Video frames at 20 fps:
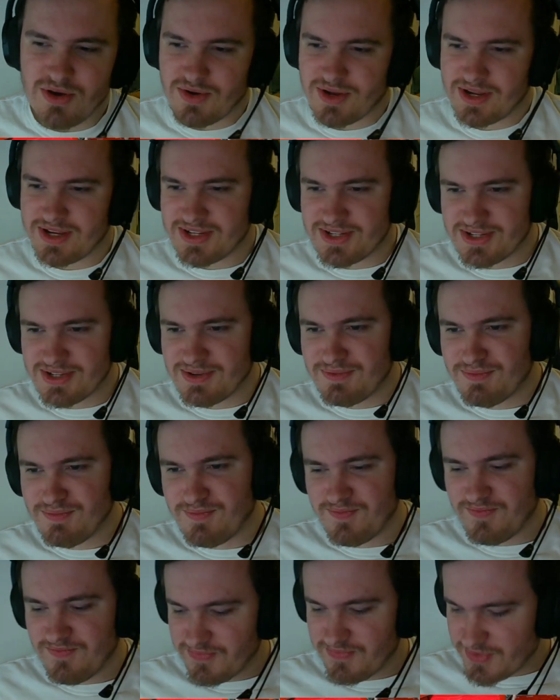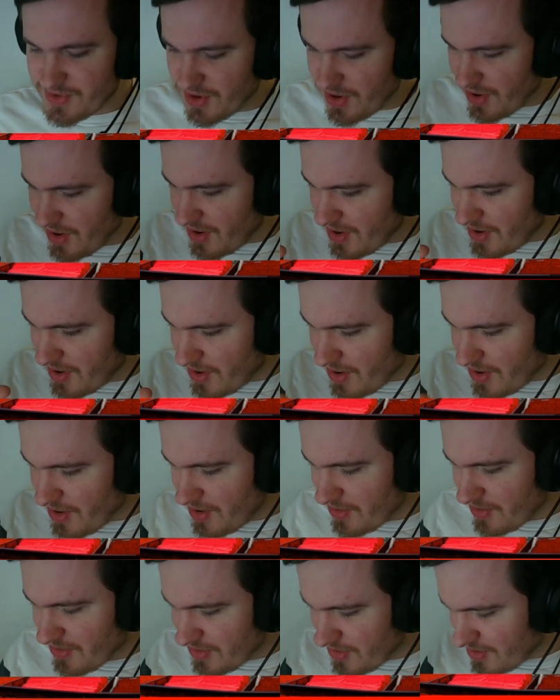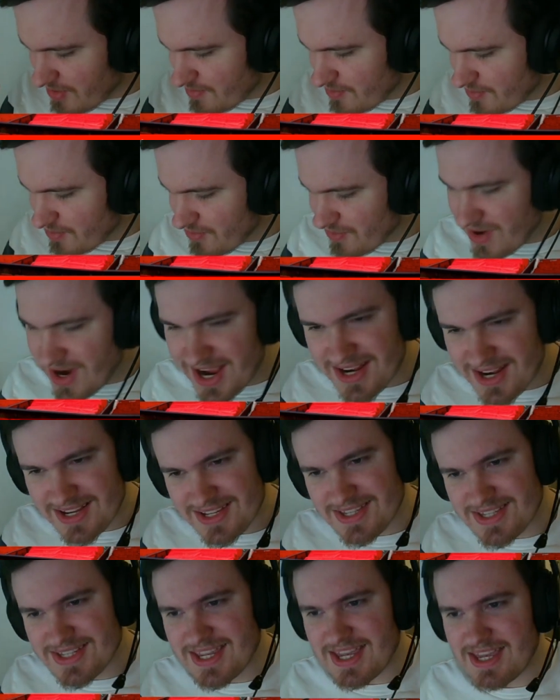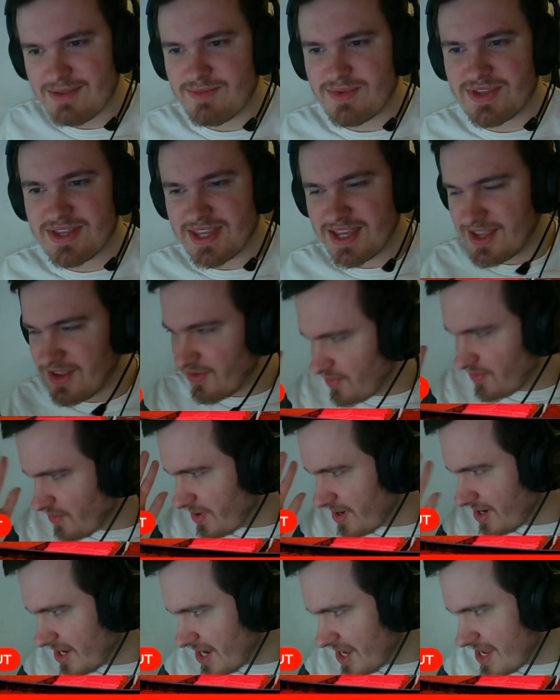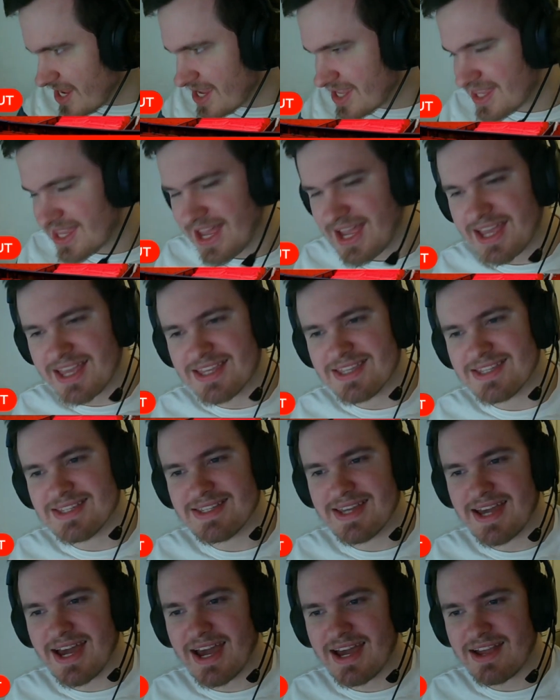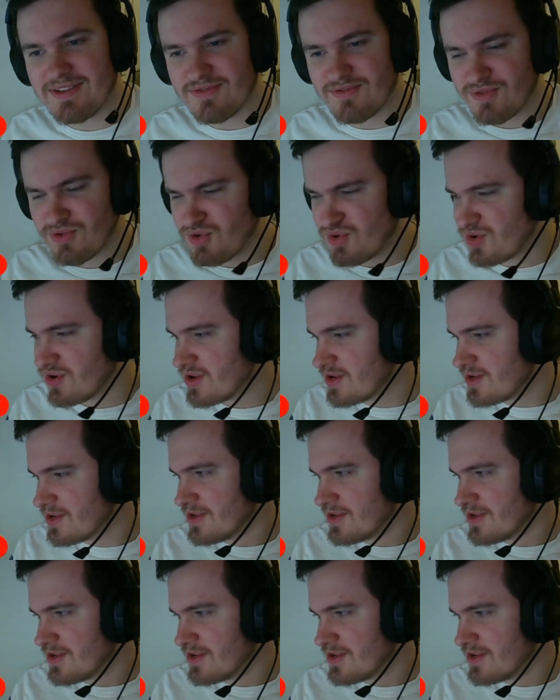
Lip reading: honest, on the grander scheme of things, for a league that is dead, for